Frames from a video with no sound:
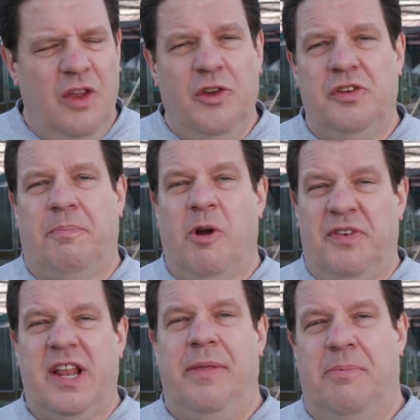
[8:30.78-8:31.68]
So it's a
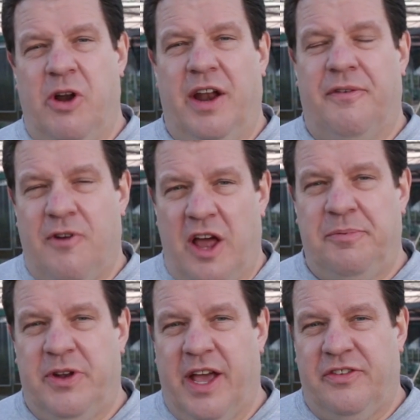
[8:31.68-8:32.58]
perfect time to put on the frost
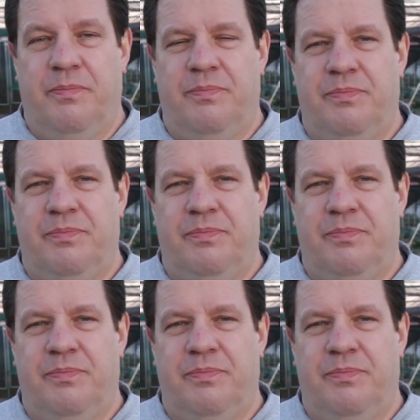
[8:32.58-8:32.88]
protection.